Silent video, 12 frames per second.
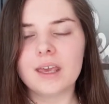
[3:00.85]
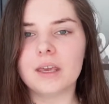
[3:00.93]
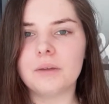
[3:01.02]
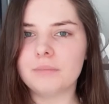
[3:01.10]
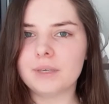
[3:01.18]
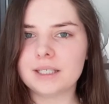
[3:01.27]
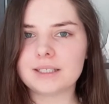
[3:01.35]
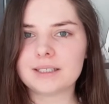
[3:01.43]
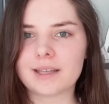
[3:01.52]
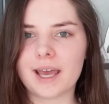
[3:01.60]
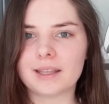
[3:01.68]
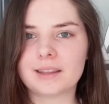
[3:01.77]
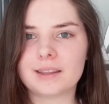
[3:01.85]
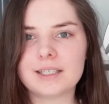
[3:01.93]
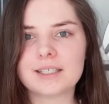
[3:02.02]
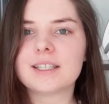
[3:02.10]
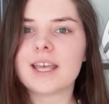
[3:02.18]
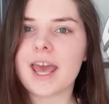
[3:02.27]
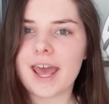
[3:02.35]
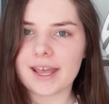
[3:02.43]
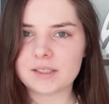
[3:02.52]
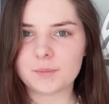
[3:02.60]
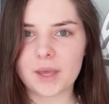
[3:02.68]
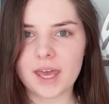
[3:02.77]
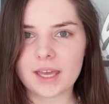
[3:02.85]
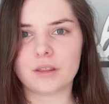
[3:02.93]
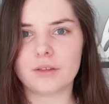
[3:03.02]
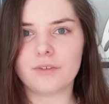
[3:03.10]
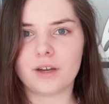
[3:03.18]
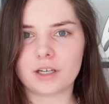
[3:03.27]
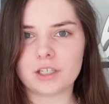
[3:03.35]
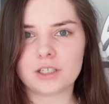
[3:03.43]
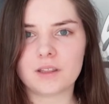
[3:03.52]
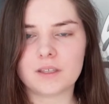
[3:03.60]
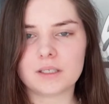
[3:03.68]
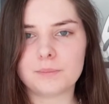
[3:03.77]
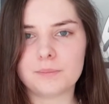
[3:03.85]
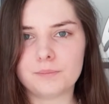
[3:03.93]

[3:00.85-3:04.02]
it means that this aspect, the function this